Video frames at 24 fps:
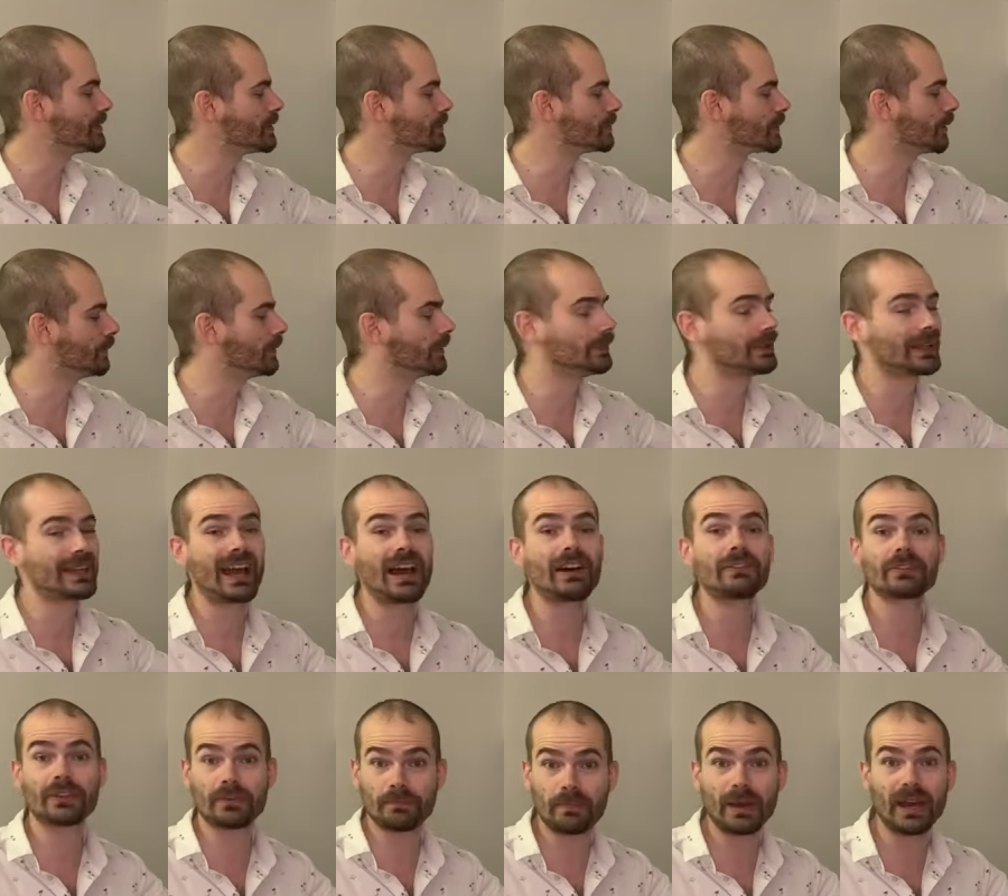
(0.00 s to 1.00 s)
you probably have
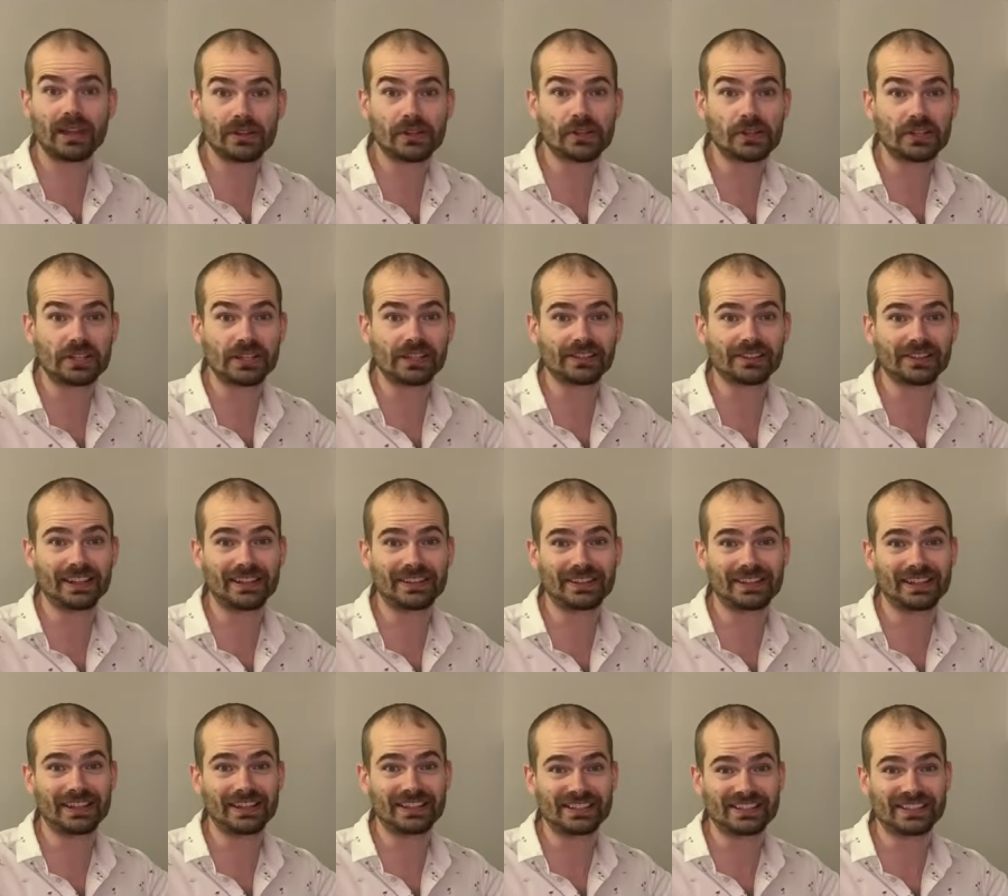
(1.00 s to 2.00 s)
a better deal than
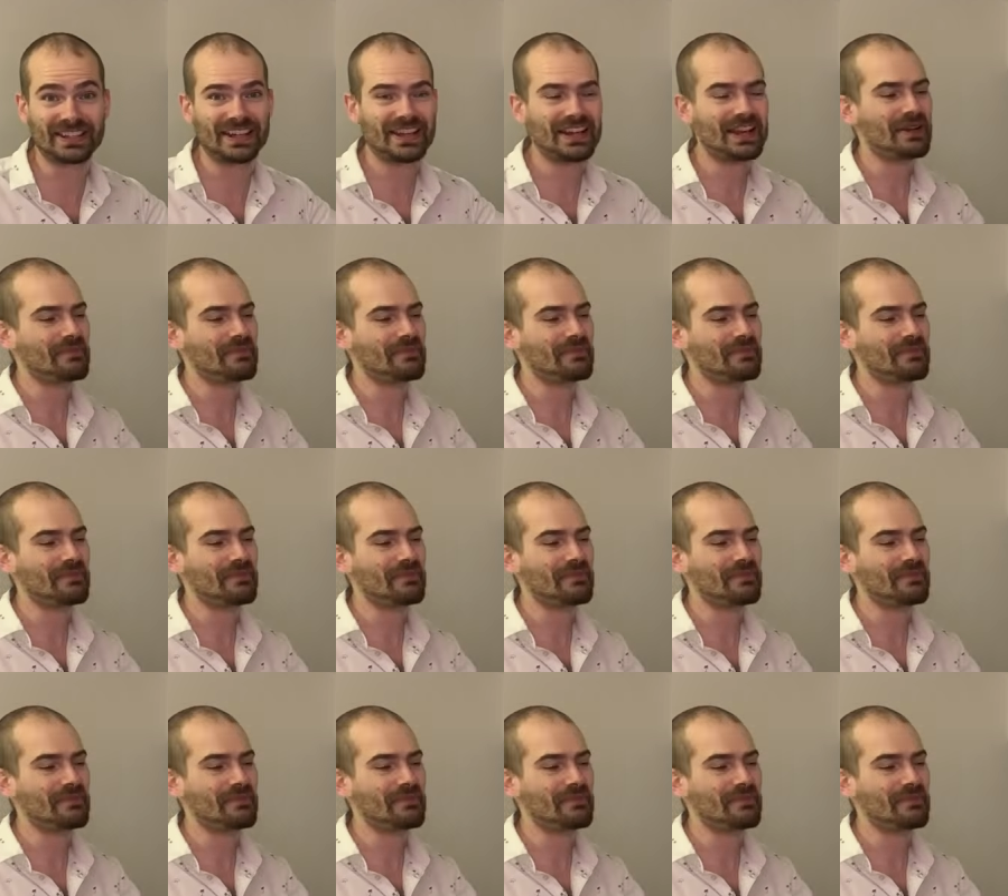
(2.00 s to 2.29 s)
this.